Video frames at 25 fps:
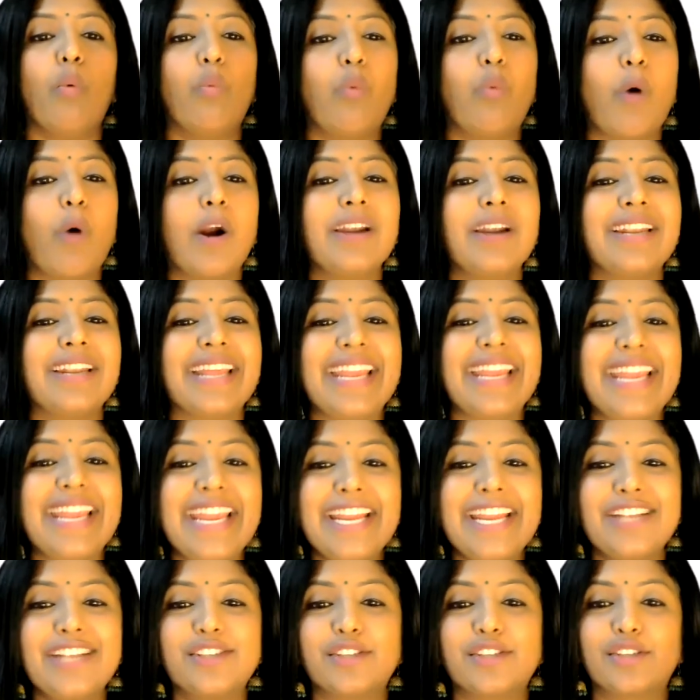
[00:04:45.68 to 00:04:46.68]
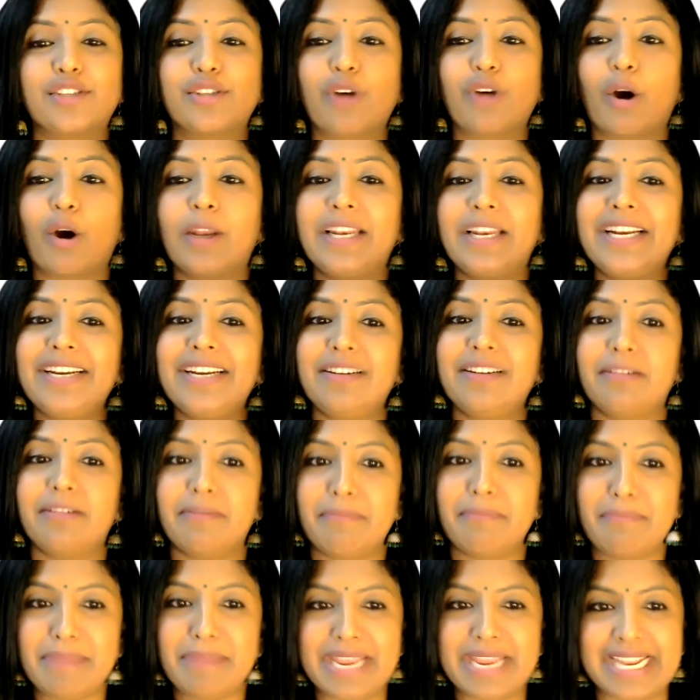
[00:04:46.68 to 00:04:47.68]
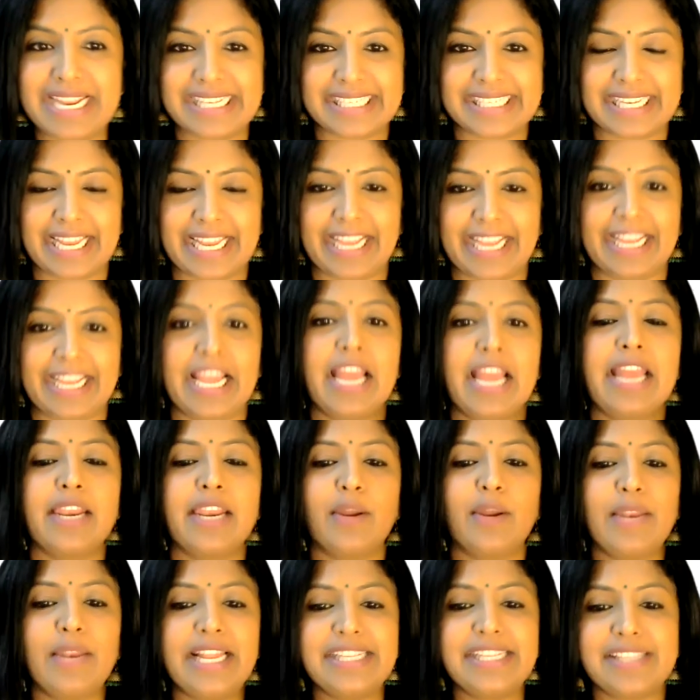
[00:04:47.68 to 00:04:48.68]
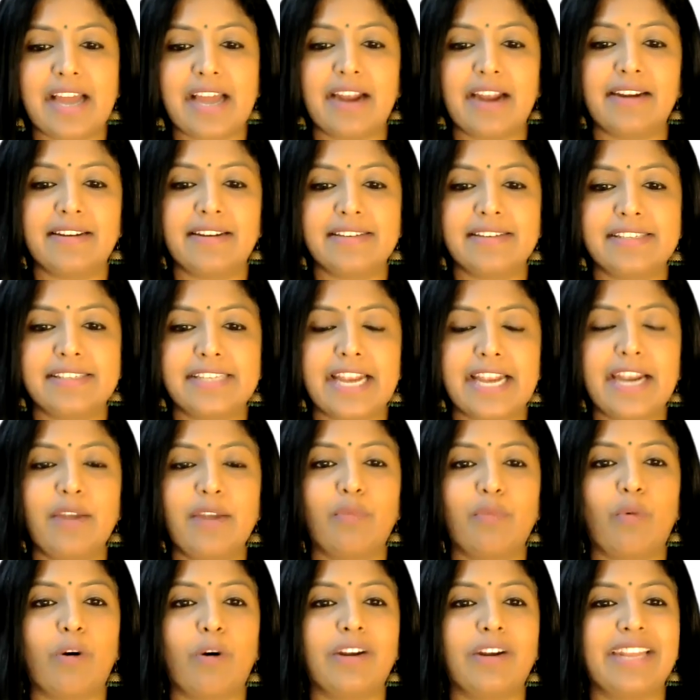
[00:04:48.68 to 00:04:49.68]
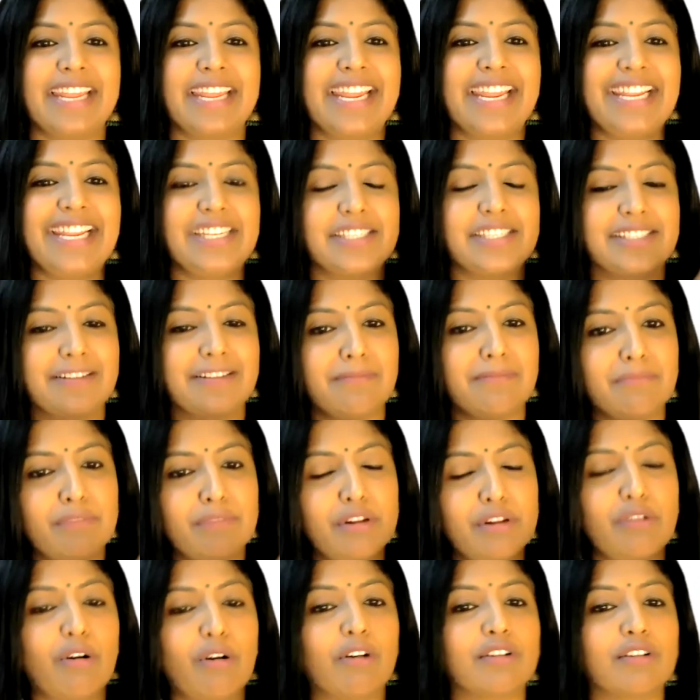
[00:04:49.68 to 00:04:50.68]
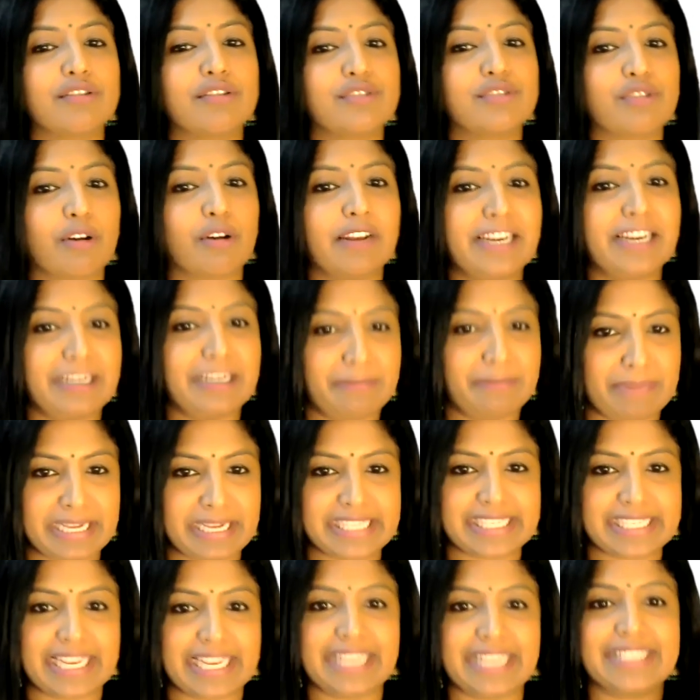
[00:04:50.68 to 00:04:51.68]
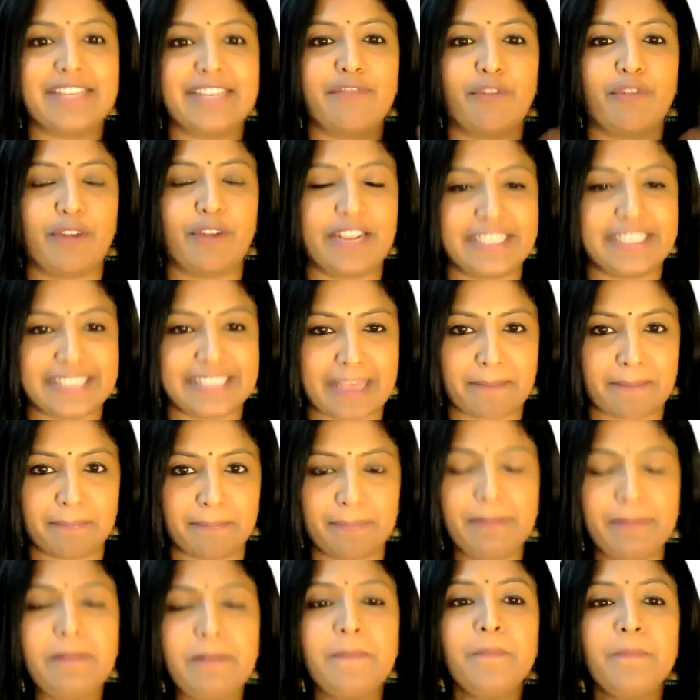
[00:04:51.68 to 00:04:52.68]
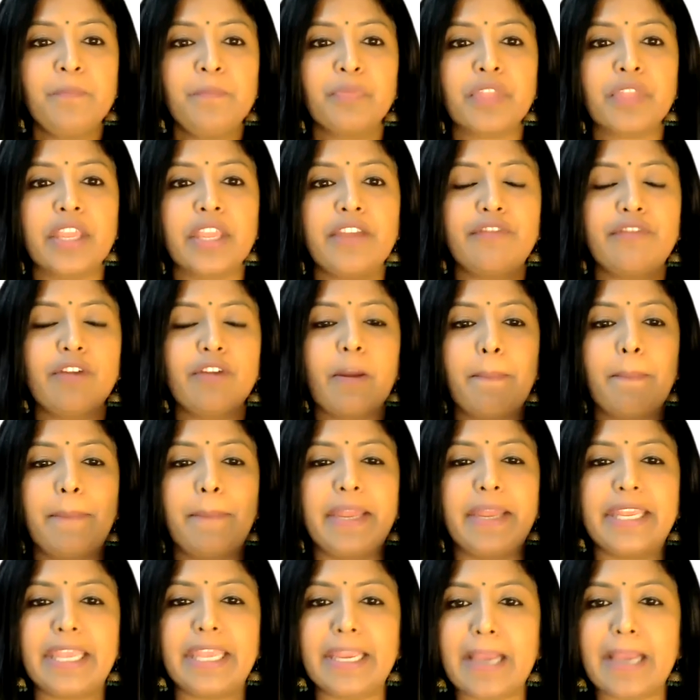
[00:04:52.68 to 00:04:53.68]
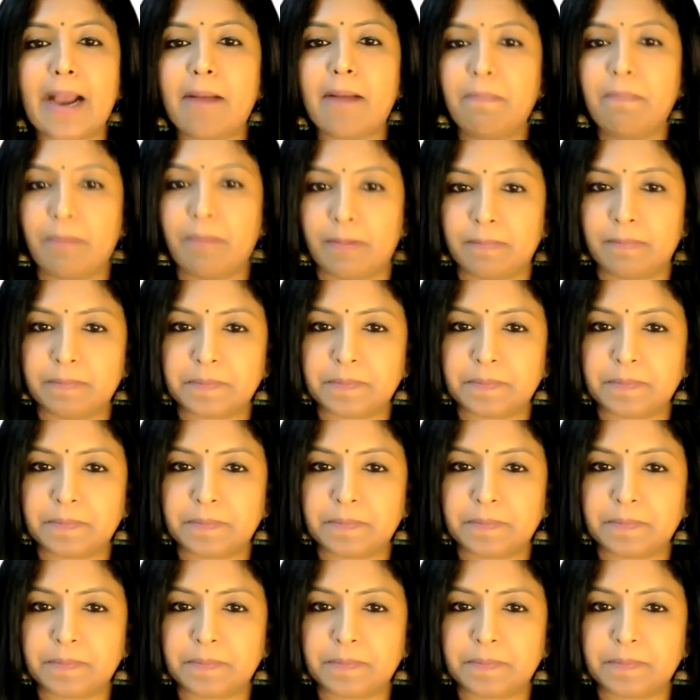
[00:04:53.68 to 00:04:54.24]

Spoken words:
what each solid means like. Now let's understand what each symbol or a solid means like. Say for example, if you're picking up